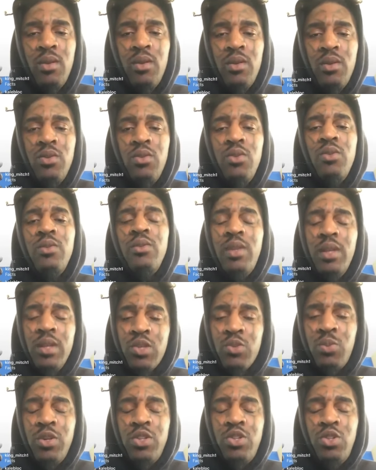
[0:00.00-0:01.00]
You,
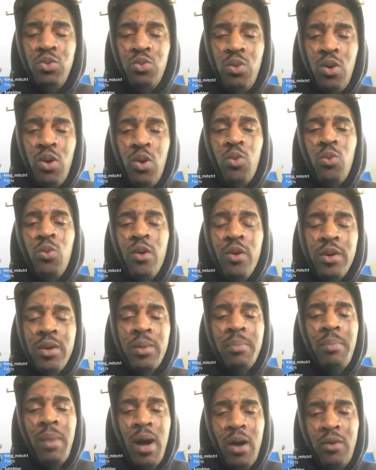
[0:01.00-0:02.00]
this what you want. Word
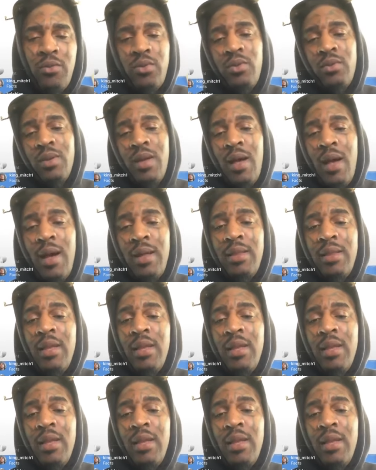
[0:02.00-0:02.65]
of mouth on God.